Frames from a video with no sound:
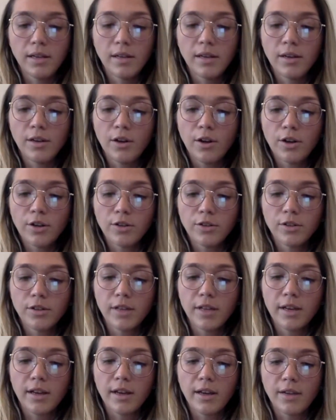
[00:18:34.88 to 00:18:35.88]
an article
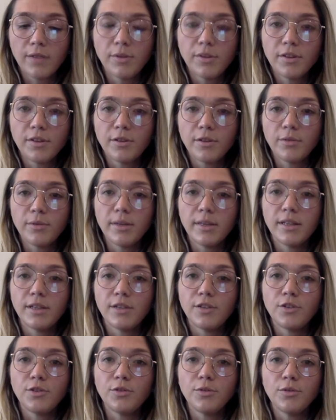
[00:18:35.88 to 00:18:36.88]
that I recently read
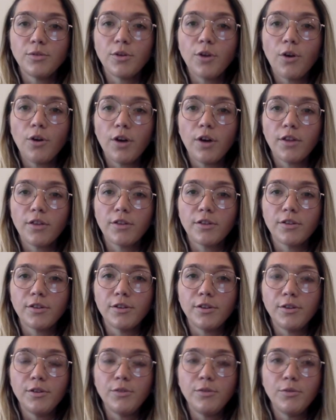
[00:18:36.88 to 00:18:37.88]
that you
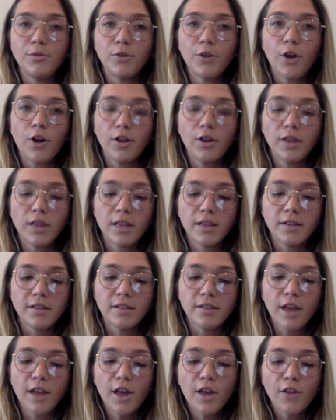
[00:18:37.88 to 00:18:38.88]
co-authored, you called
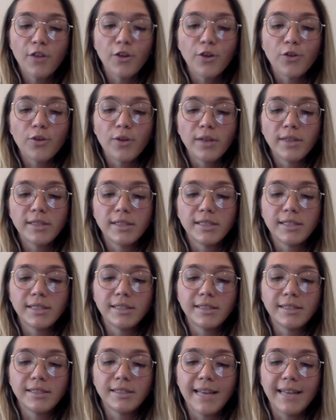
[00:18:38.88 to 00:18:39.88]
this the
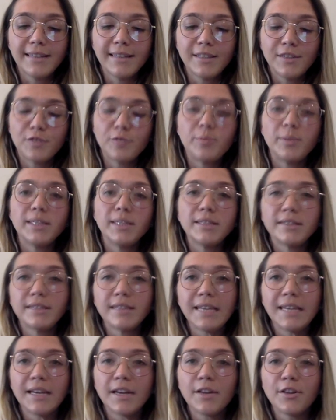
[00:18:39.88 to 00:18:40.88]
crisis that
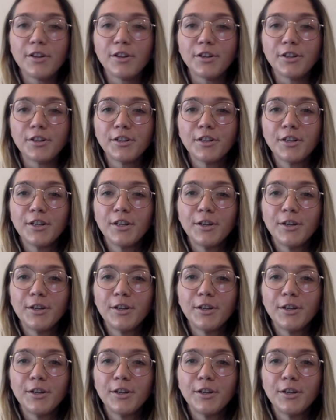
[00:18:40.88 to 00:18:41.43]
displaced the other,